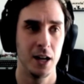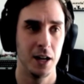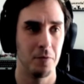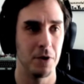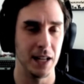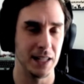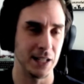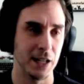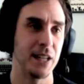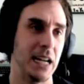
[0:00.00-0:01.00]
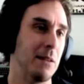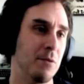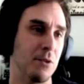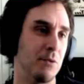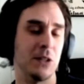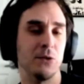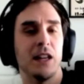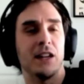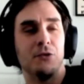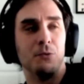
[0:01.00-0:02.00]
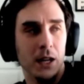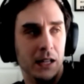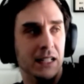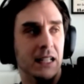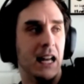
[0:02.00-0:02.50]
But at some time when we do like the weekly